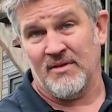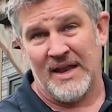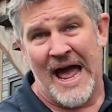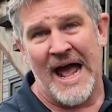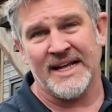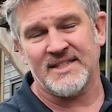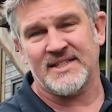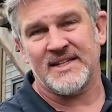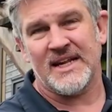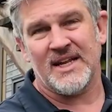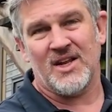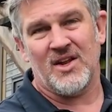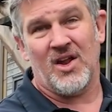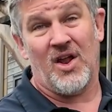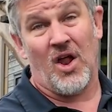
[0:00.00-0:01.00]
last
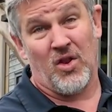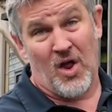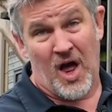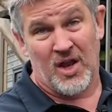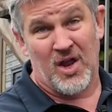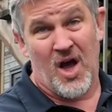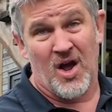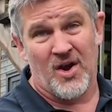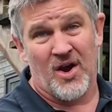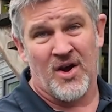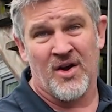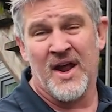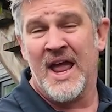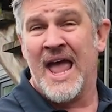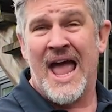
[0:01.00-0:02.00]
a lot
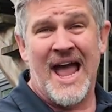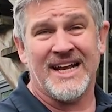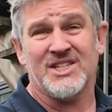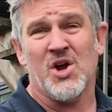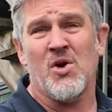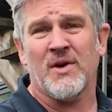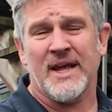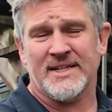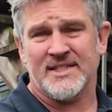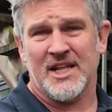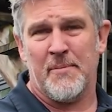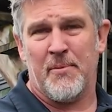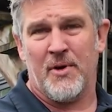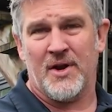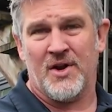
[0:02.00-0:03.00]
longer and don't get
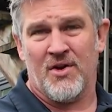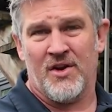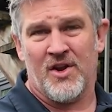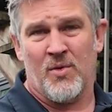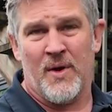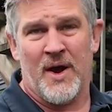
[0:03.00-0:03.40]
slippery during the